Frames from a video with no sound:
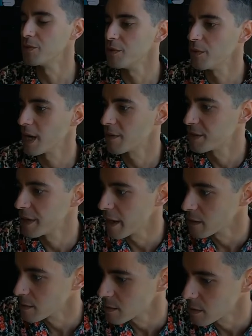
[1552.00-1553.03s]
Do you have the
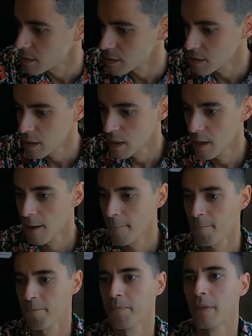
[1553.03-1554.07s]
answers?
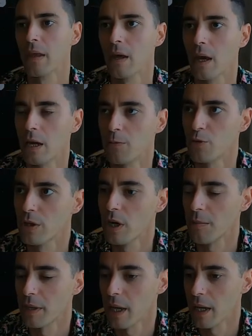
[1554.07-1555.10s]
And we're
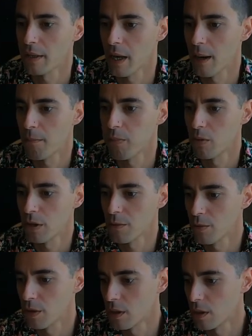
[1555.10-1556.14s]
coming at that point
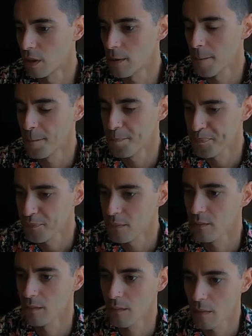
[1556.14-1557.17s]
where
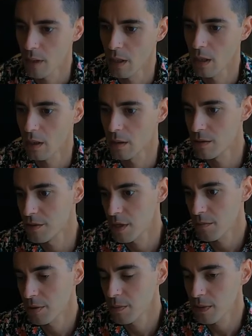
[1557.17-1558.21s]

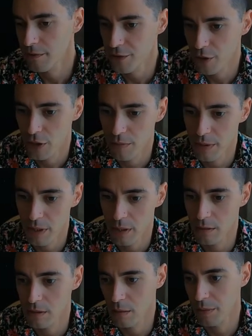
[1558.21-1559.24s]
some people have termed it,
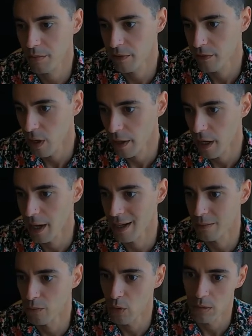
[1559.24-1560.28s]
some people have gone ahead
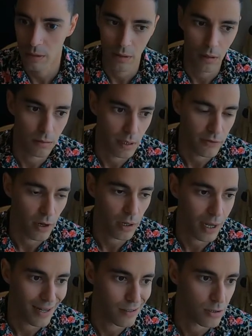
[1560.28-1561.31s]
and, they've gone
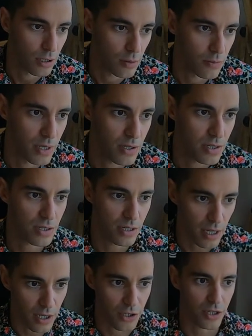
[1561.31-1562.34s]
ahead and termed this
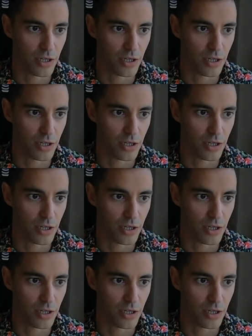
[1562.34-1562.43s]
stage,